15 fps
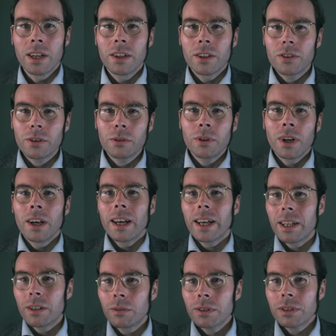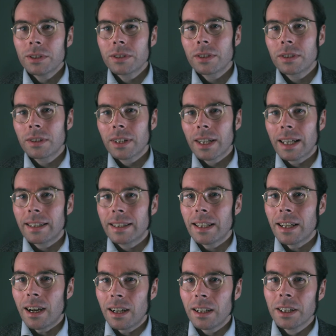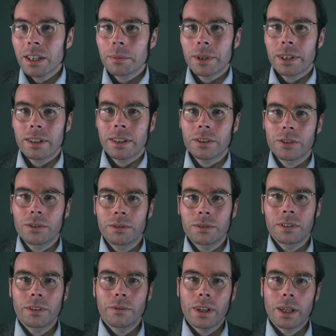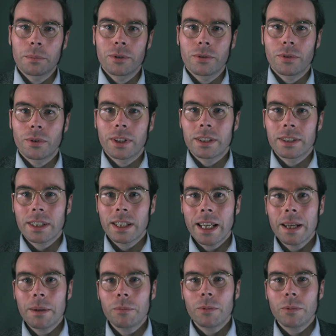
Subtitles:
So in order to look at the argument that Scruton develops for his claim,